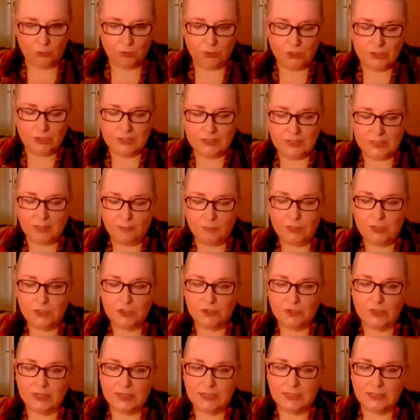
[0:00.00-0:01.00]
you just
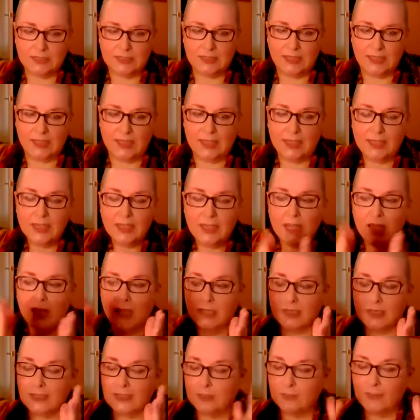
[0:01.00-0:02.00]
demonstrated there,
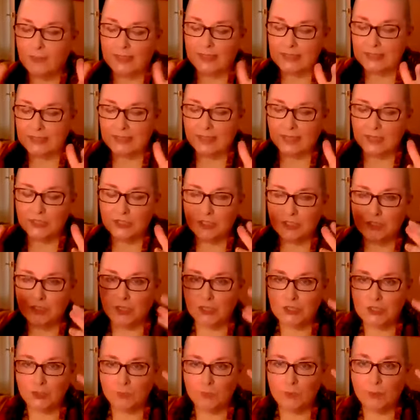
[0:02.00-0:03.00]
a little meditation that
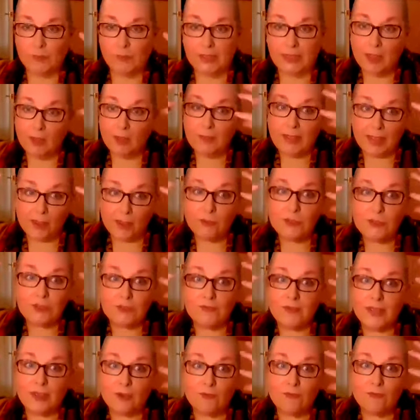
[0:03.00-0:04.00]
I do, where we come out
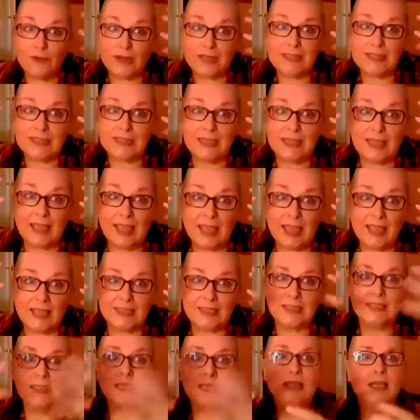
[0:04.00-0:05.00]
of our frantic
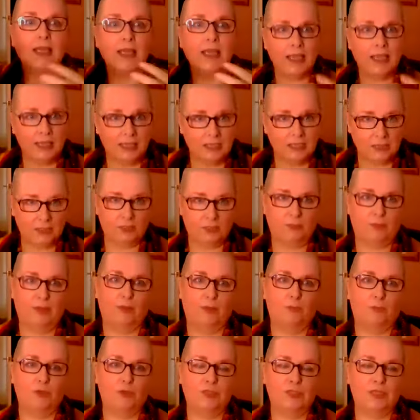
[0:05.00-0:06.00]
head into
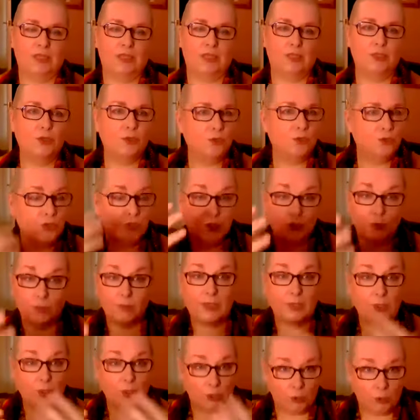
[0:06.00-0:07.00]
our body, and you can do
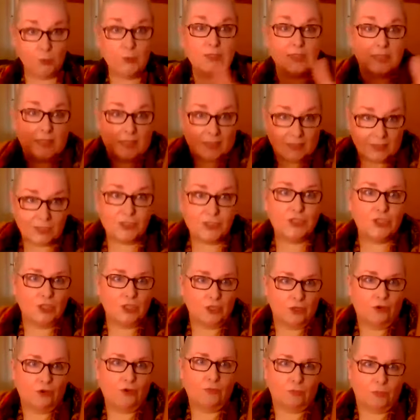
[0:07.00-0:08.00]
it using the
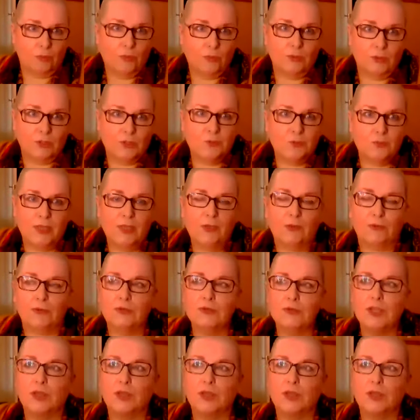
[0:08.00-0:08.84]
qigong ball as well, you